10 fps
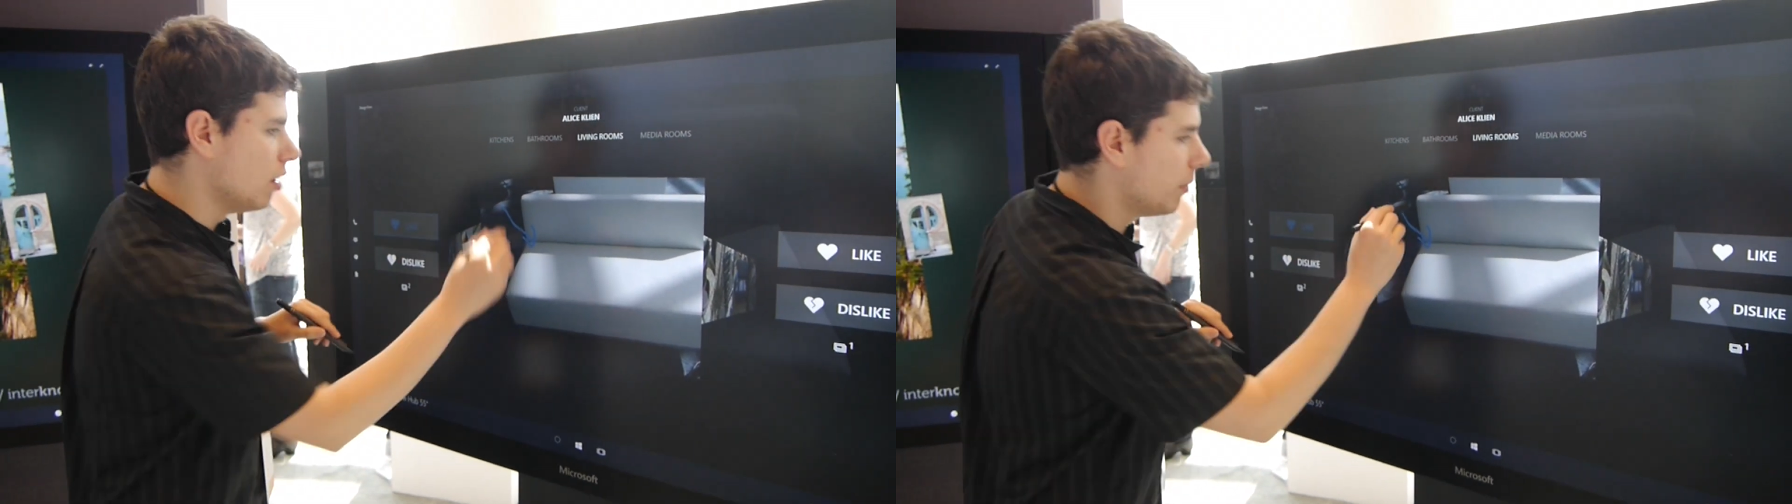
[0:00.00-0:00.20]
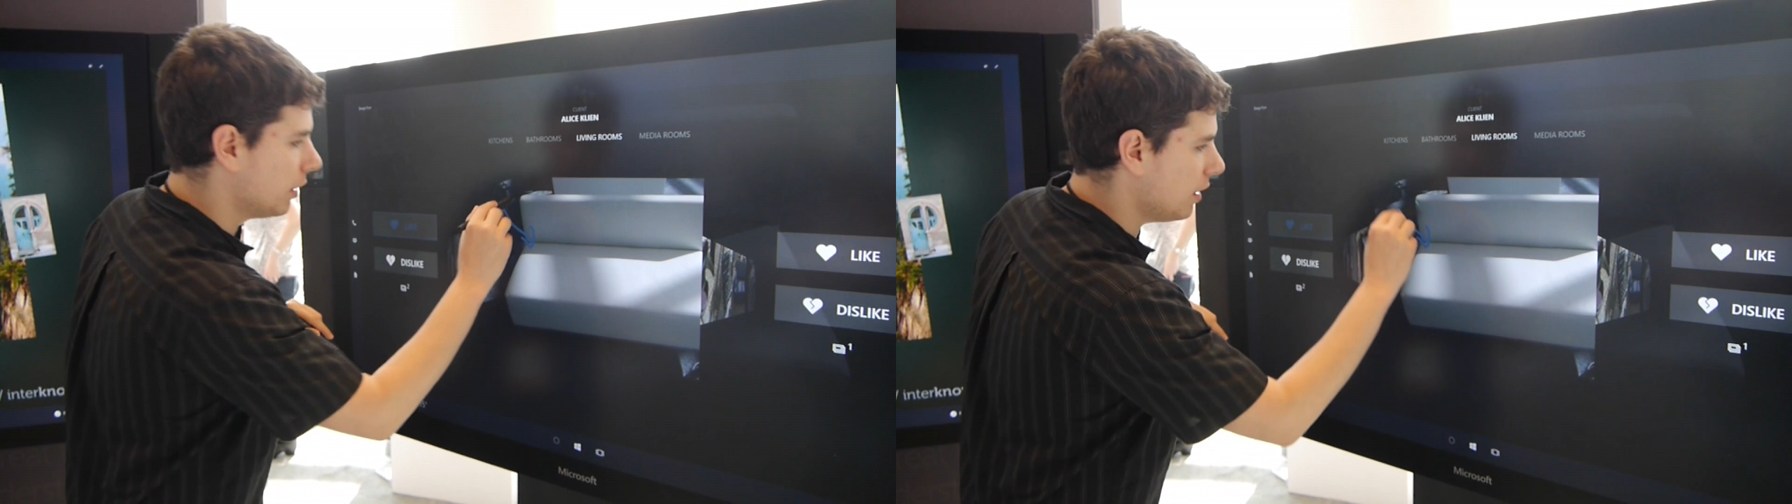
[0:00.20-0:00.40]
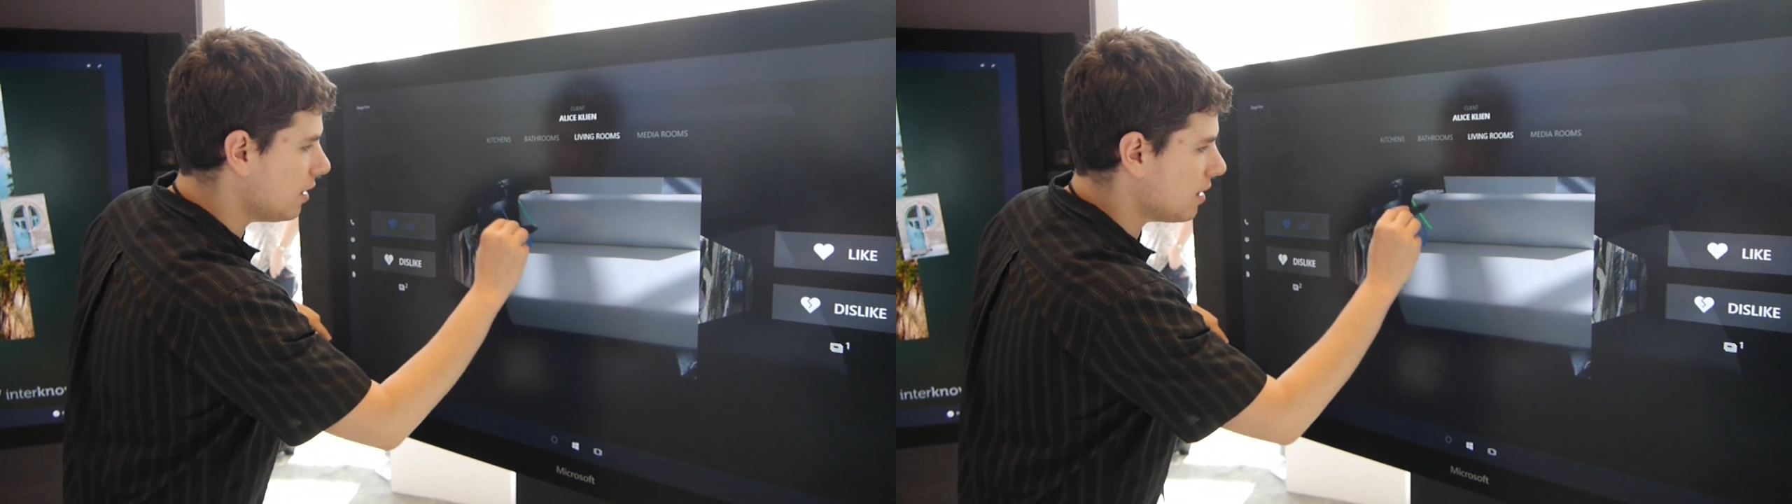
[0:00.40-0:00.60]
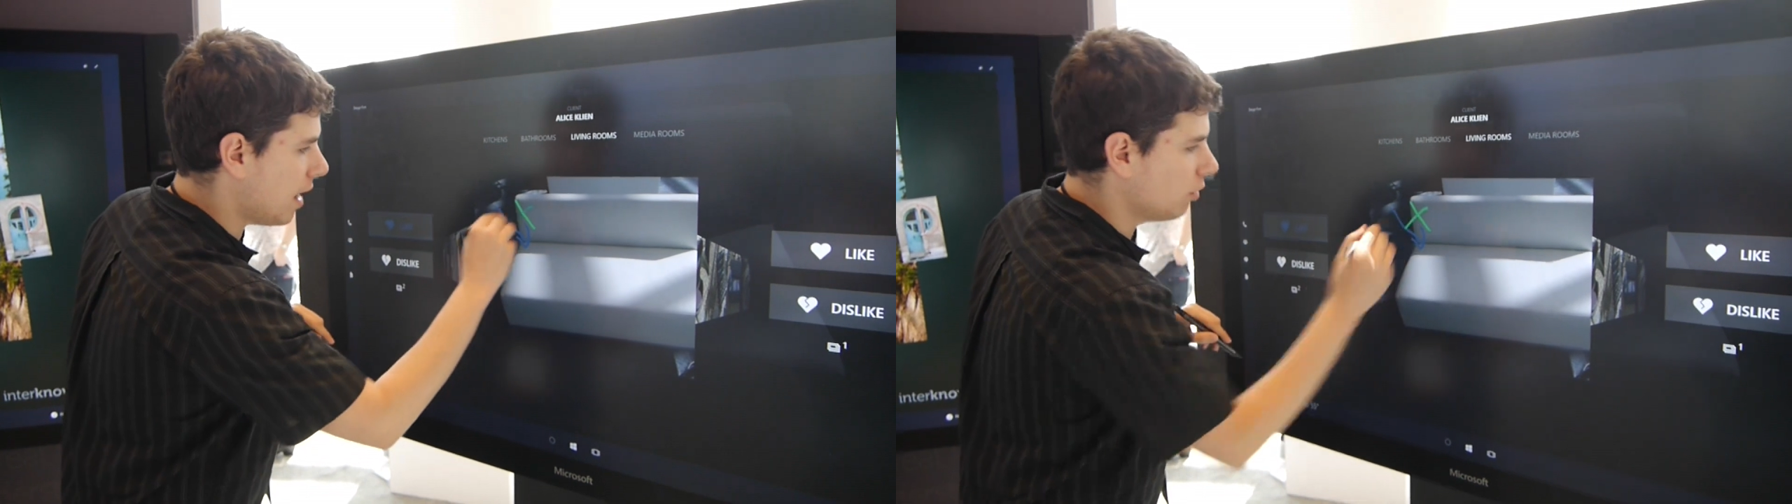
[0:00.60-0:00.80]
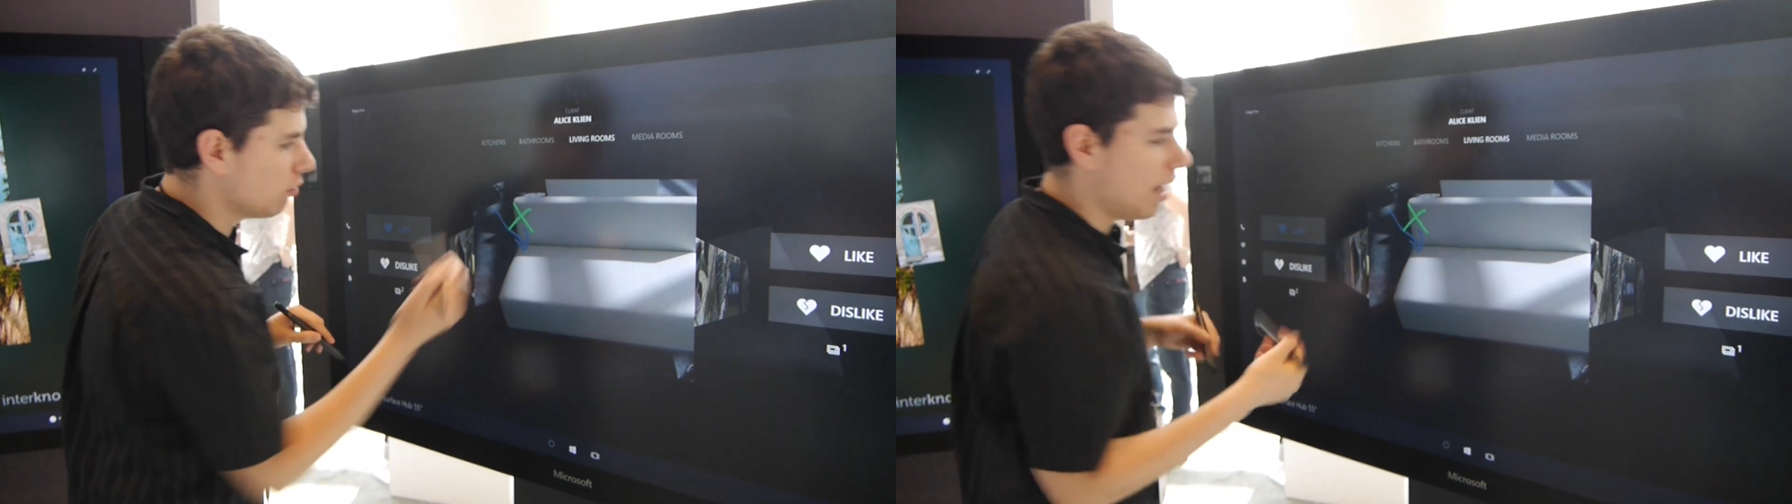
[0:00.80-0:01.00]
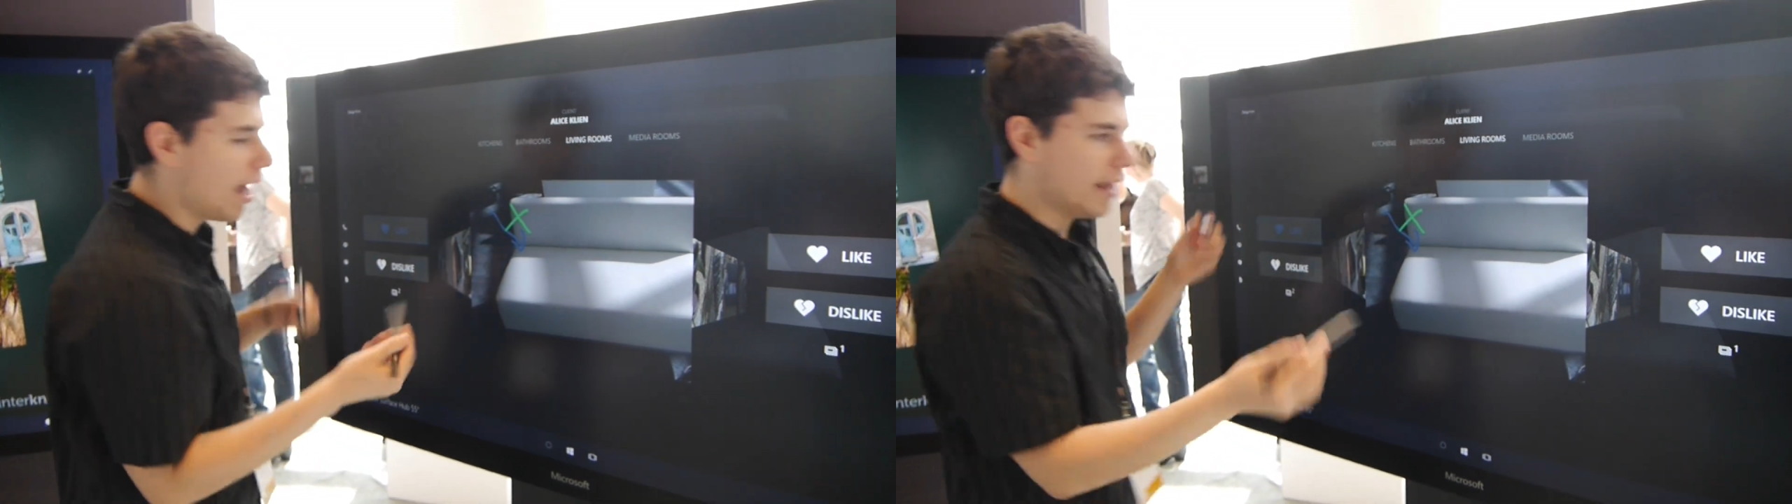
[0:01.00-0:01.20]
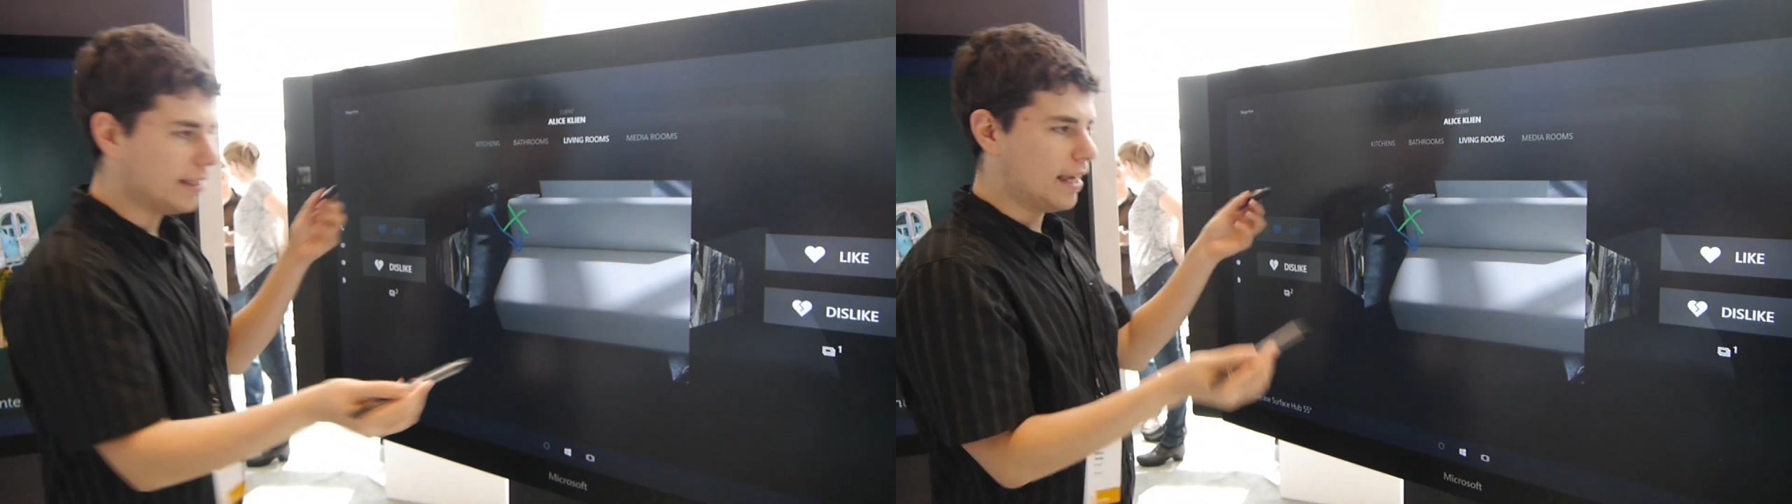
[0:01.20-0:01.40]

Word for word: but this I don't like.